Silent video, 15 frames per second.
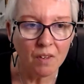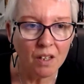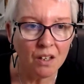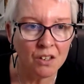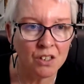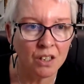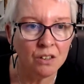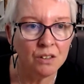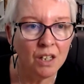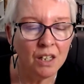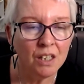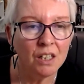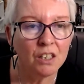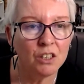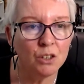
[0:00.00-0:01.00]
So
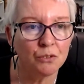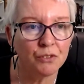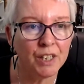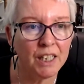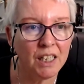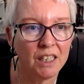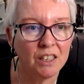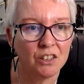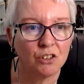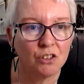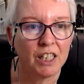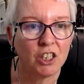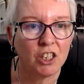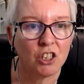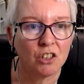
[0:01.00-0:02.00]
you're reading the
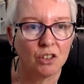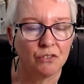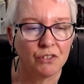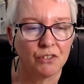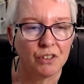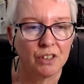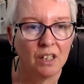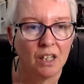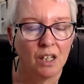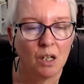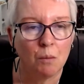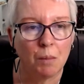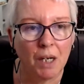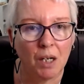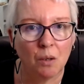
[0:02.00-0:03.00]
direction of it,
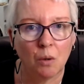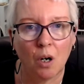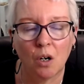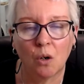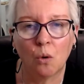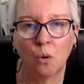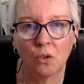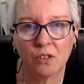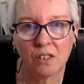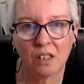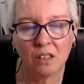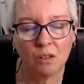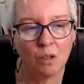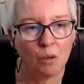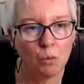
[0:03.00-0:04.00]
but
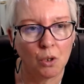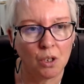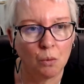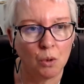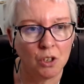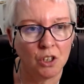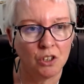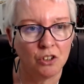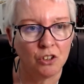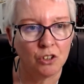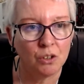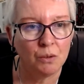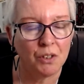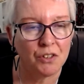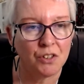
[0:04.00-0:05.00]
also what I want you to do
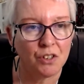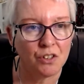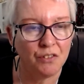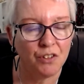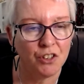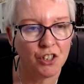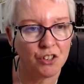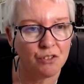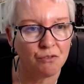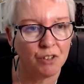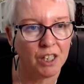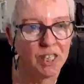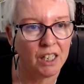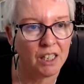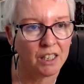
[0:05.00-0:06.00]
is so if you're just
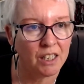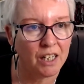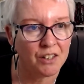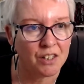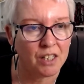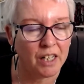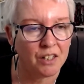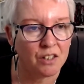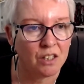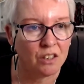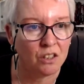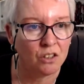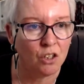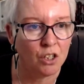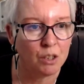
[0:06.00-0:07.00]
reading it as that, so
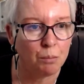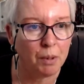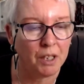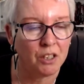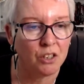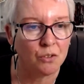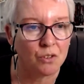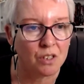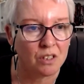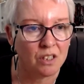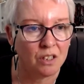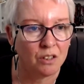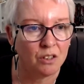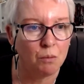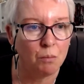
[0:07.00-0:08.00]
the 9 of Pentacles, and so
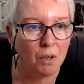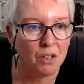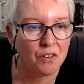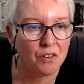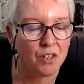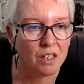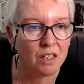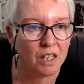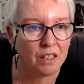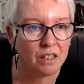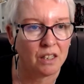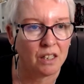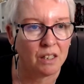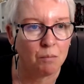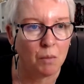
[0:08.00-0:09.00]
you might think that
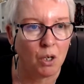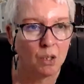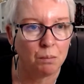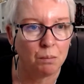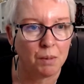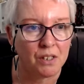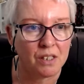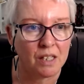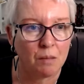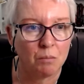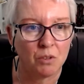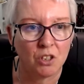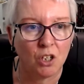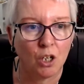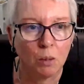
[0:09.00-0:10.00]
there might be some
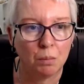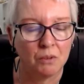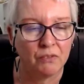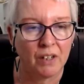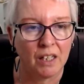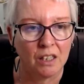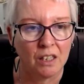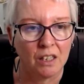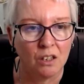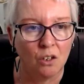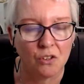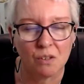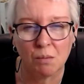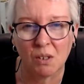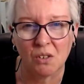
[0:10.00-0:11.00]
type of a loss
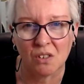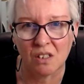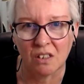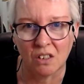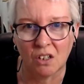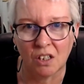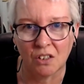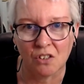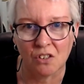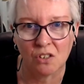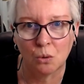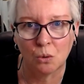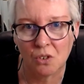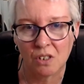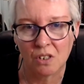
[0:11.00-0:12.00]
because the 9 of
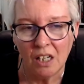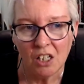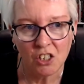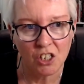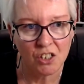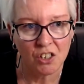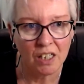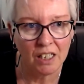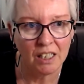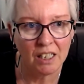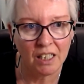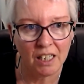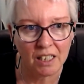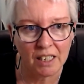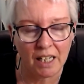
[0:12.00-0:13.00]
Swords, she's
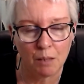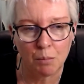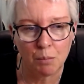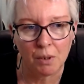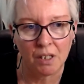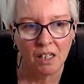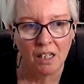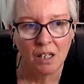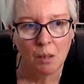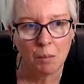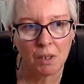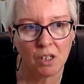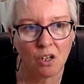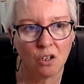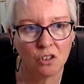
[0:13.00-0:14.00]
clearly unhappy, but
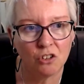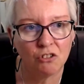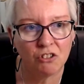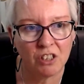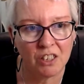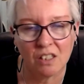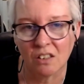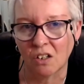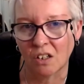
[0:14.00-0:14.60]
it contradicts the